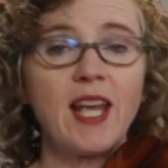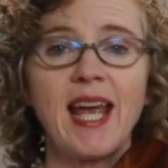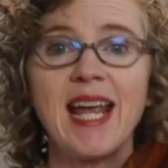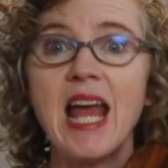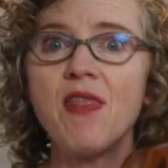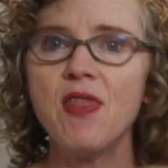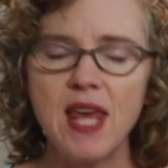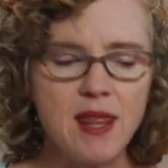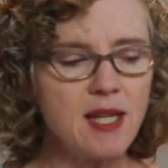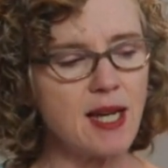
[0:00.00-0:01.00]
Okay, and
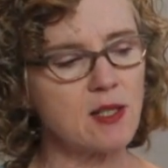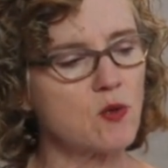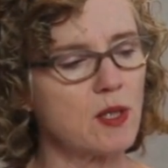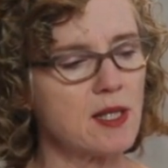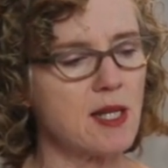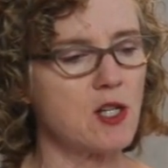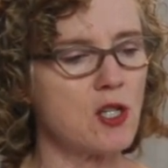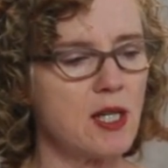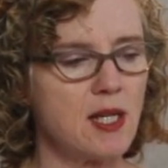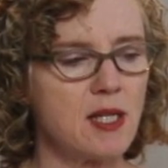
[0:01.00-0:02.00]
then the next
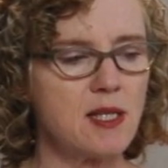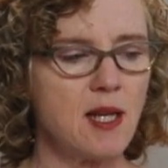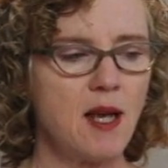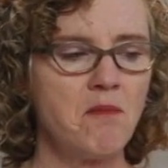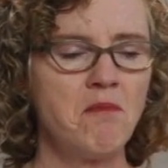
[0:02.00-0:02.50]
realization is,